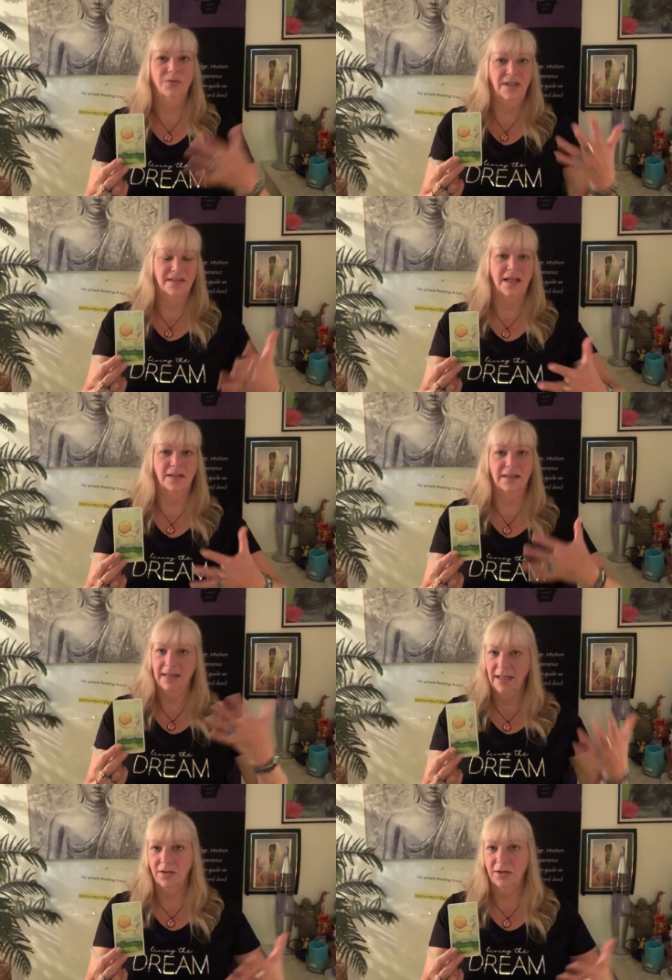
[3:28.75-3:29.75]
resell it
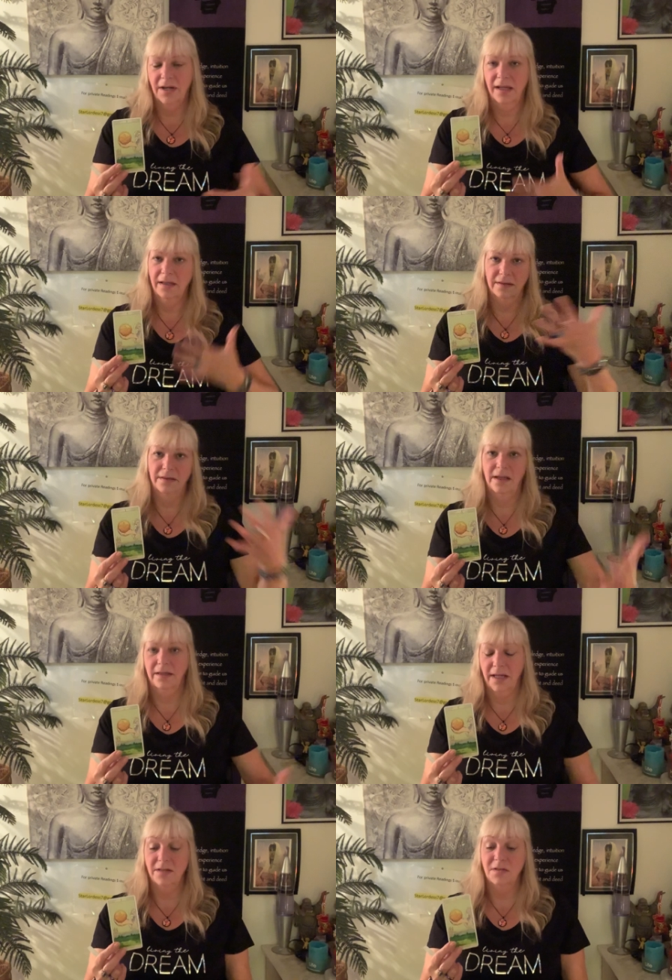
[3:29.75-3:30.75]
later at a, a
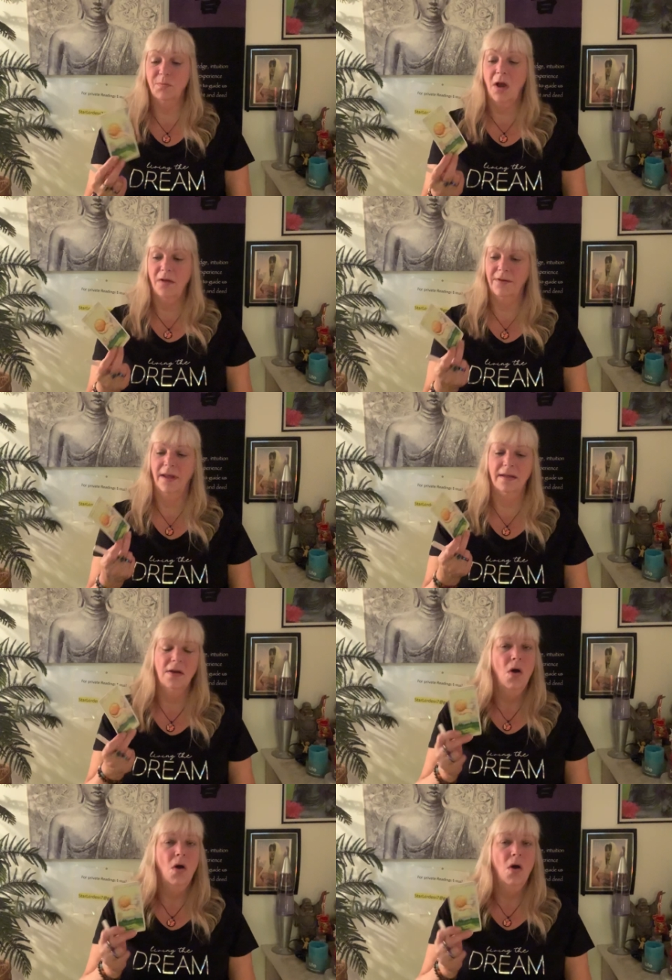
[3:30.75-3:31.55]
nice profit